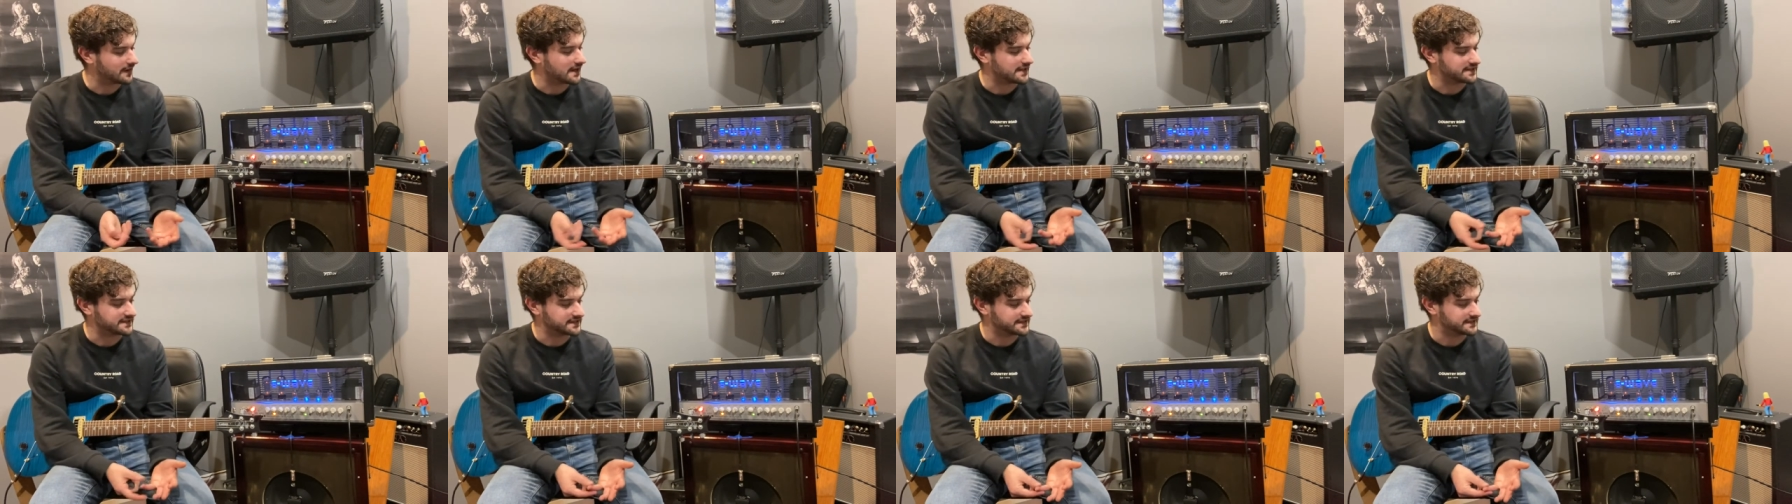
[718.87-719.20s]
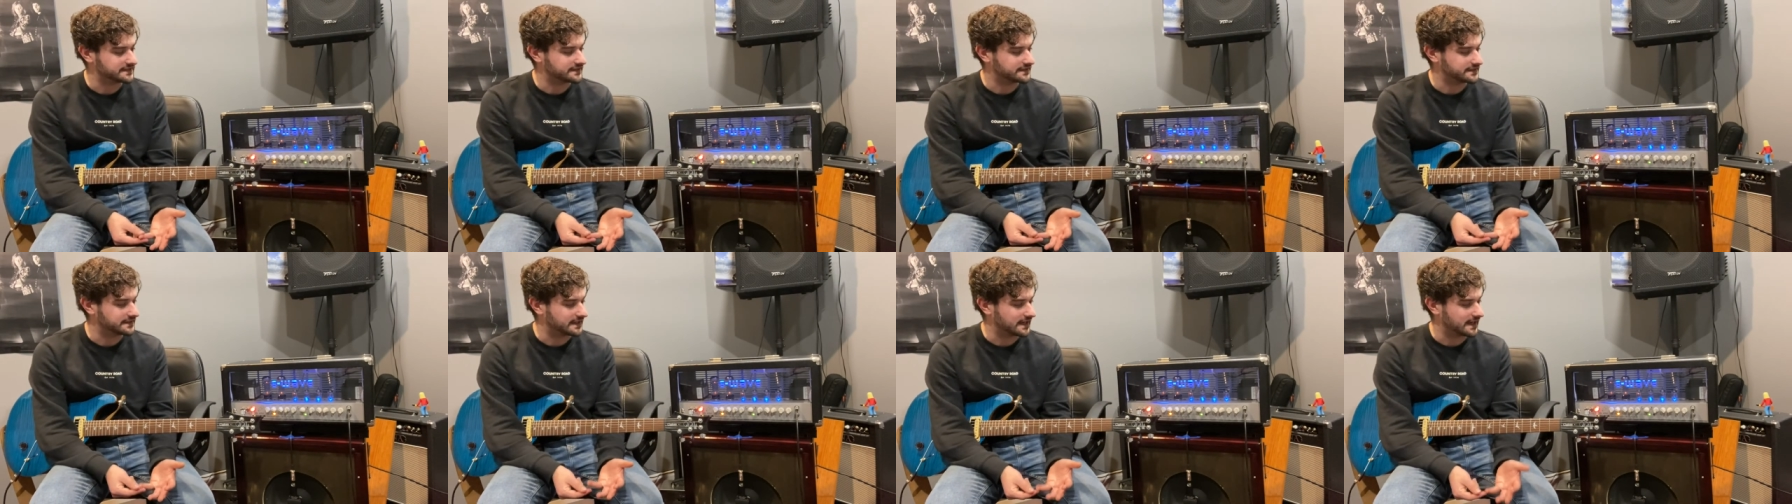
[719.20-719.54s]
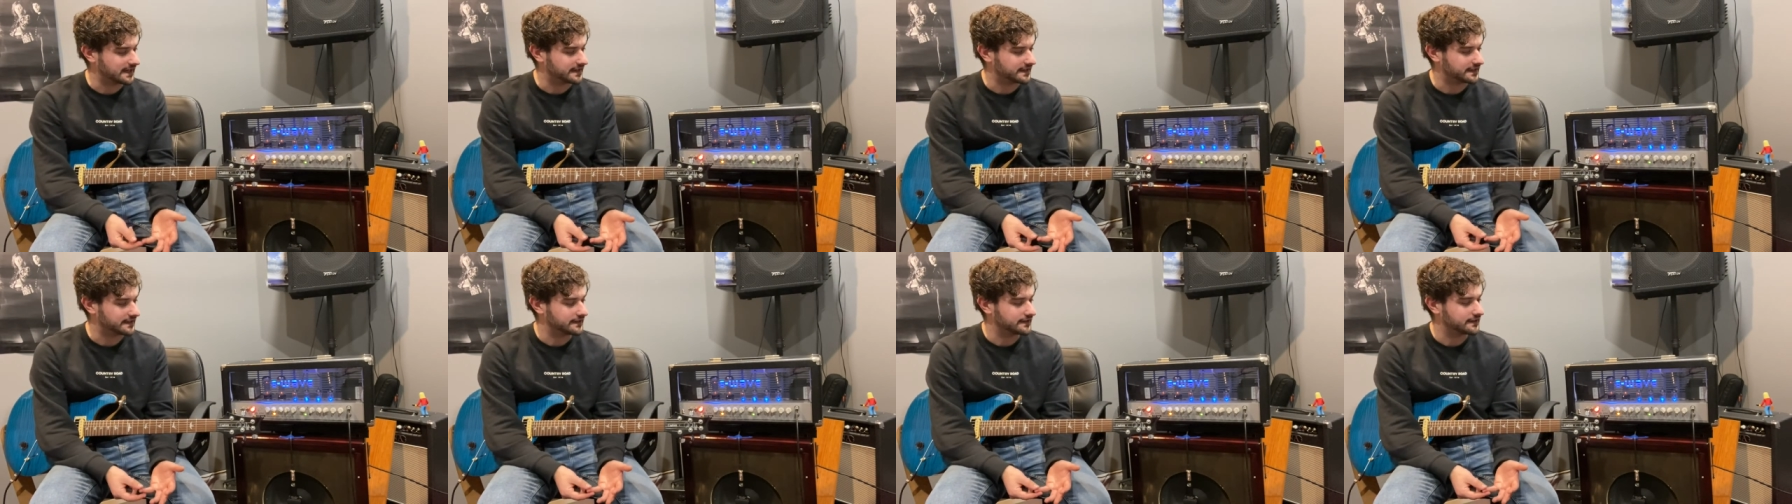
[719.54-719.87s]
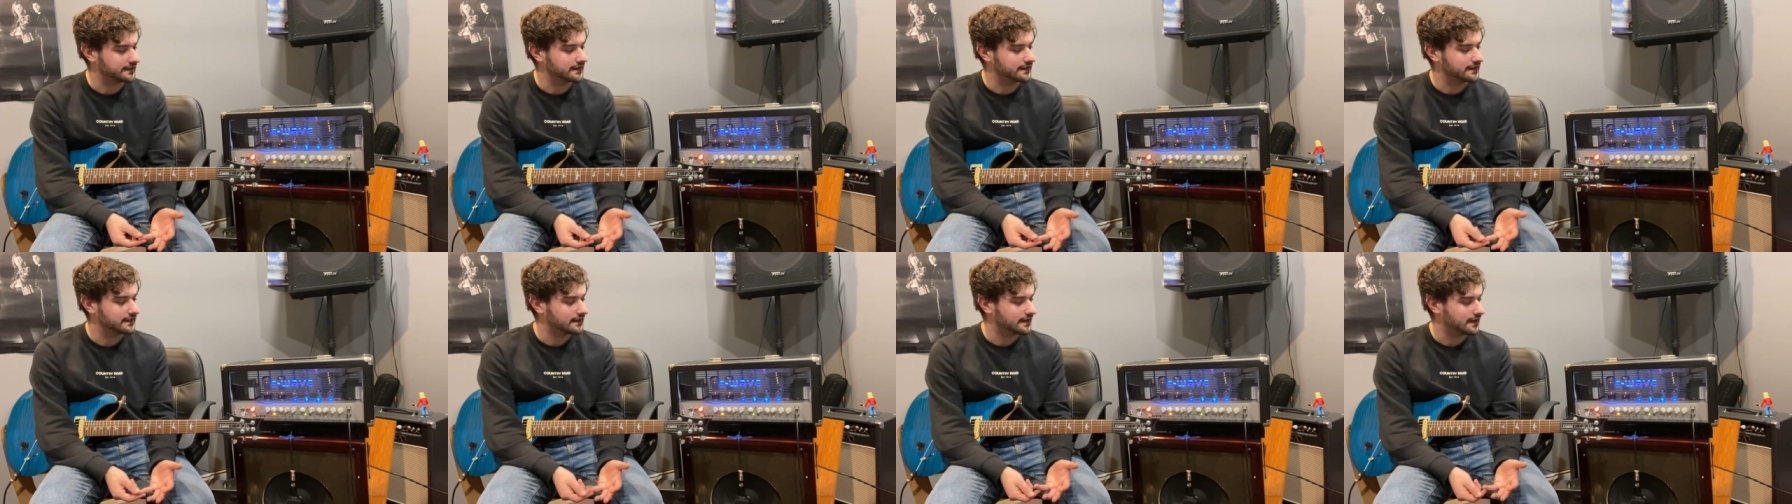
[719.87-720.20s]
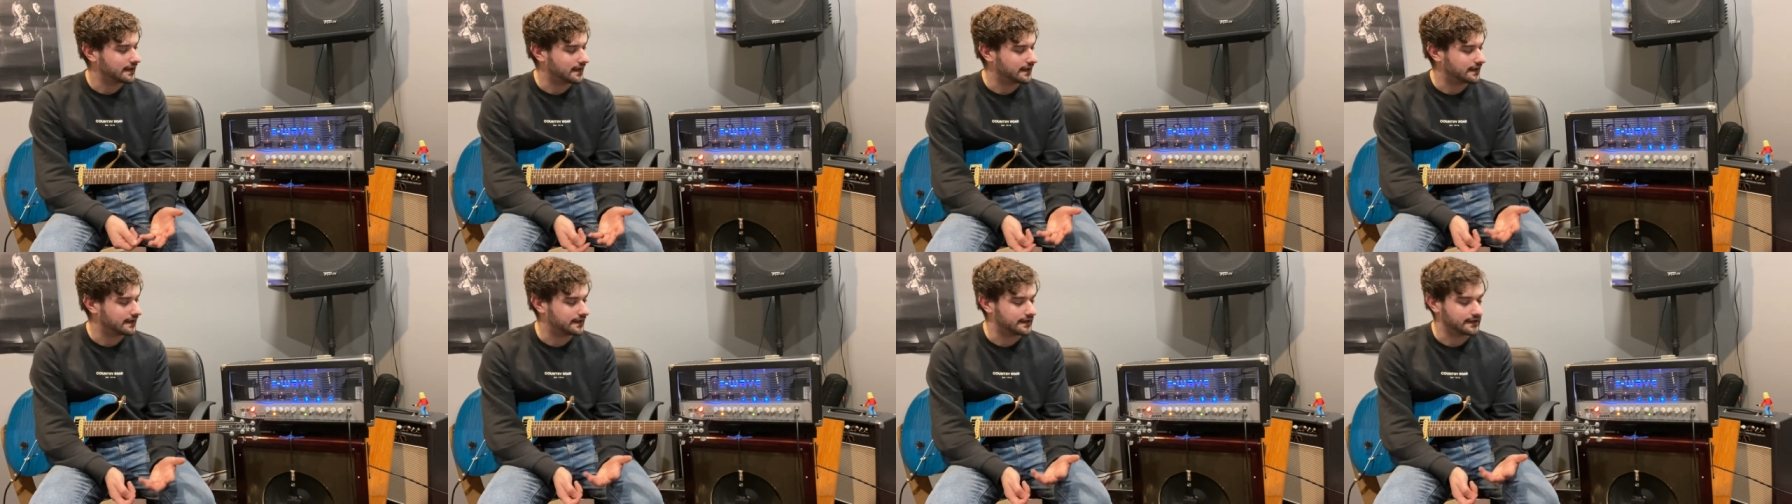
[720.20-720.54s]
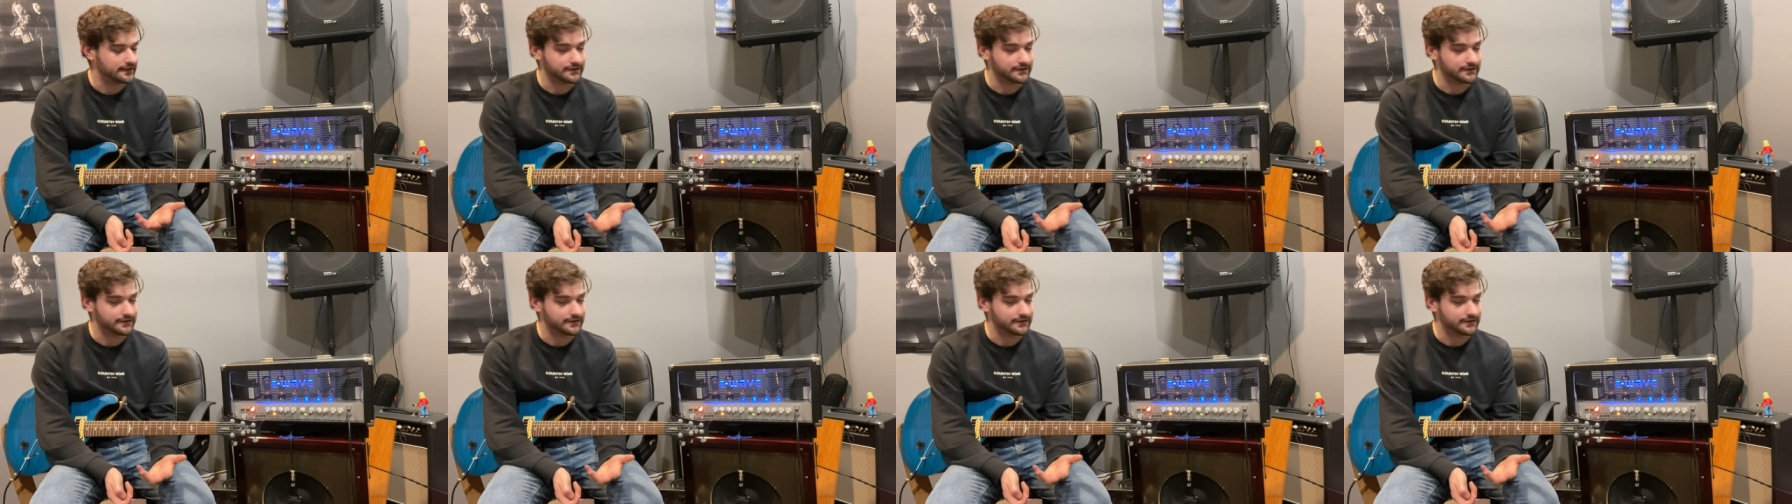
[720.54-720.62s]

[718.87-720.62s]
I did get it uh,